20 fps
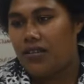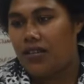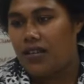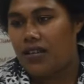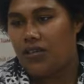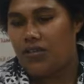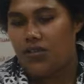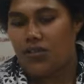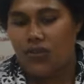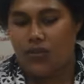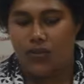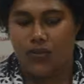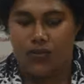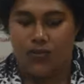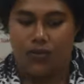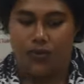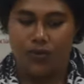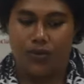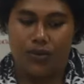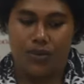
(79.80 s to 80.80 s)
Our source
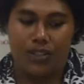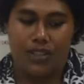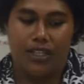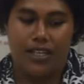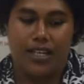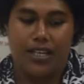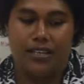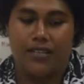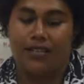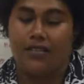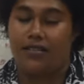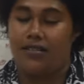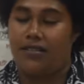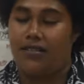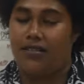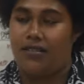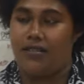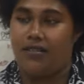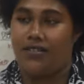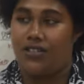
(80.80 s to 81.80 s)
of water
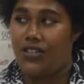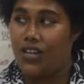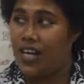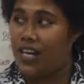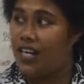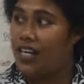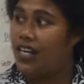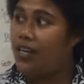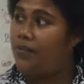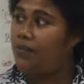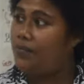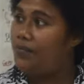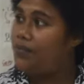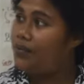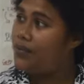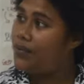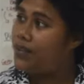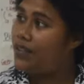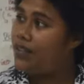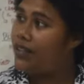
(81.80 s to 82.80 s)
has dried up,
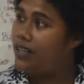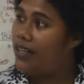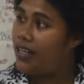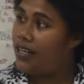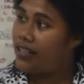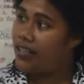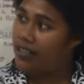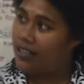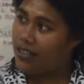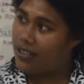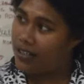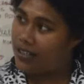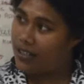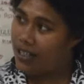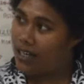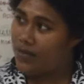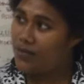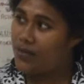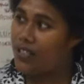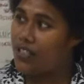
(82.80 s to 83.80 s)
like it
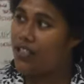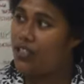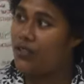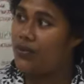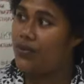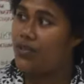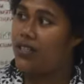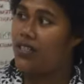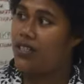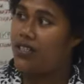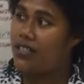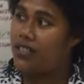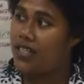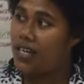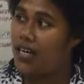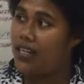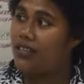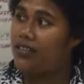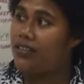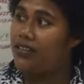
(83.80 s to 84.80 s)
comes into the
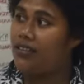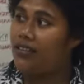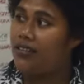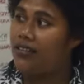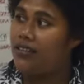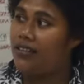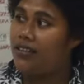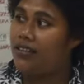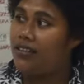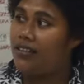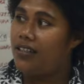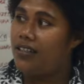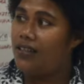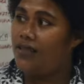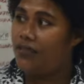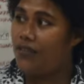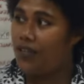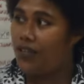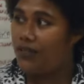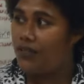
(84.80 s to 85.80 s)
town
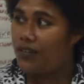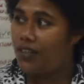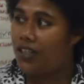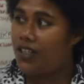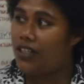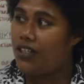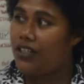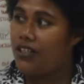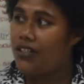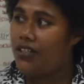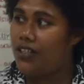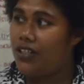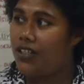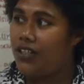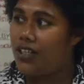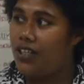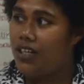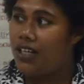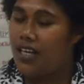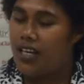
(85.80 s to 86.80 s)
for the village,
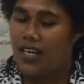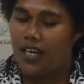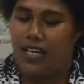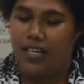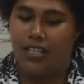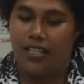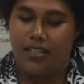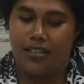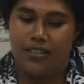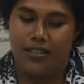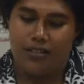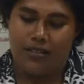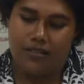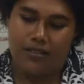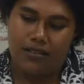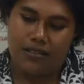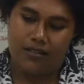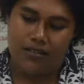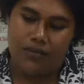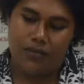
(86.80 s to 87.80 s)
and
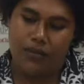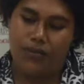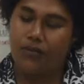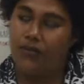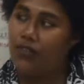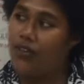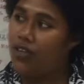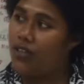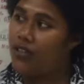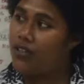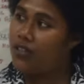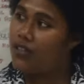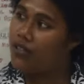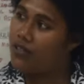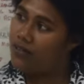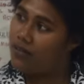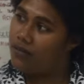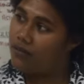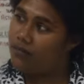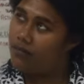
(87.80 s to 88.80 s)
we've got
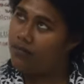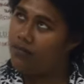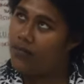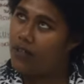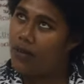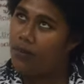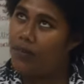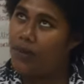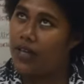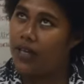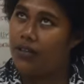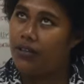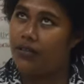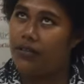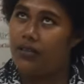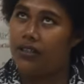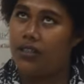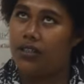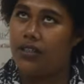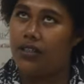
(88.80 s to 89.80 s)

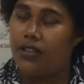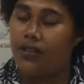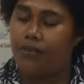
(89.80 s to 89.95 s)
about